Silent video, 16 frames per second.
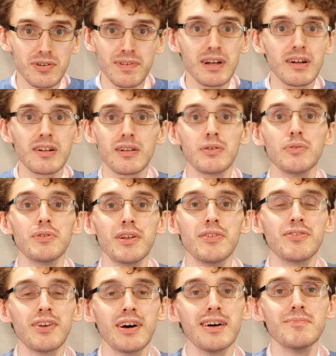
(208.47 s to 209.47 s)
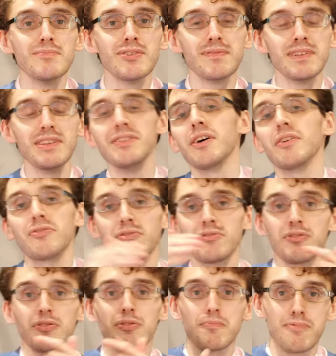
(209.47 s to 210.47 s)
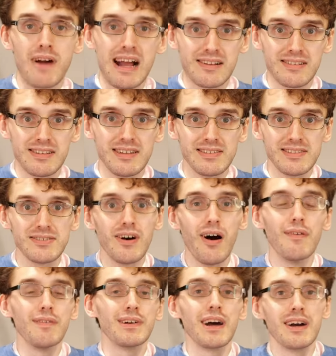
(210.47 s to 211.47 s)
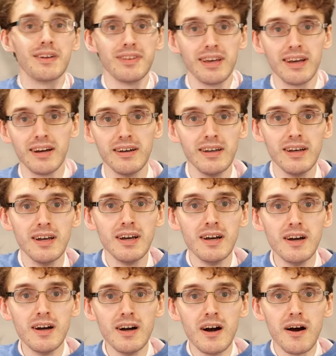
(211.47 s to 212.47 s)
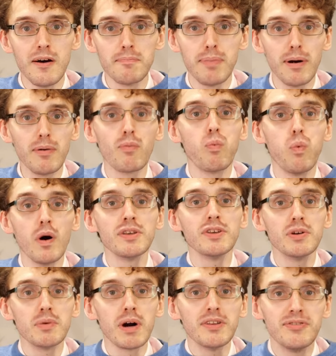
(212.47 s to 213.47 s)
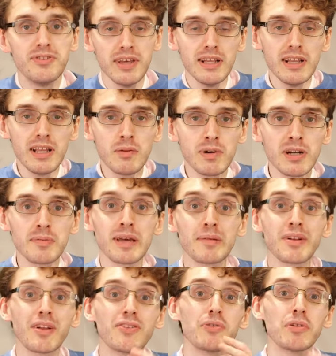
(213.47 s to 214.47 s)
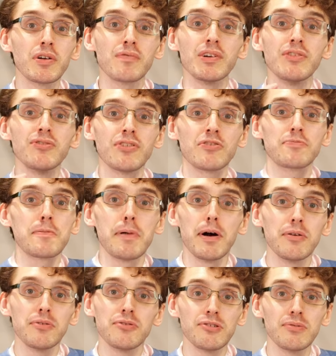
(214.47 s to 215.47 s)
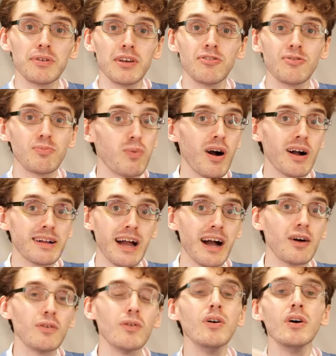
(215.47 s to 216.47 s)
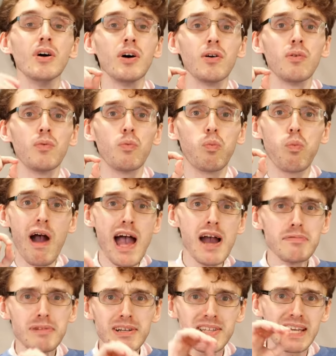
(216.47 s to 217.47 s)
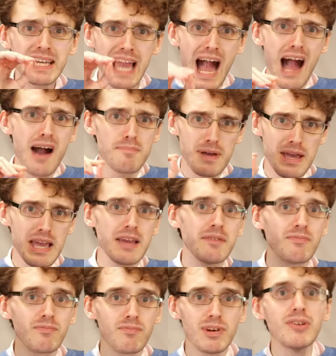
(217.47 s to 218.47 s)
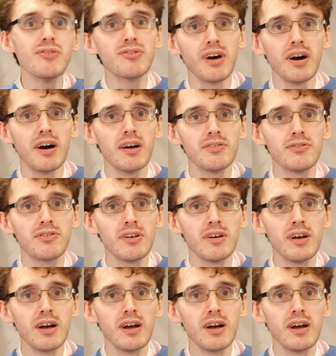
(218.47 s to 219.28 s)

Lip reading: of include in terms of industrial practice of an idea. But what you ideally want to be able to do with a research proposal is work out where is a gap in research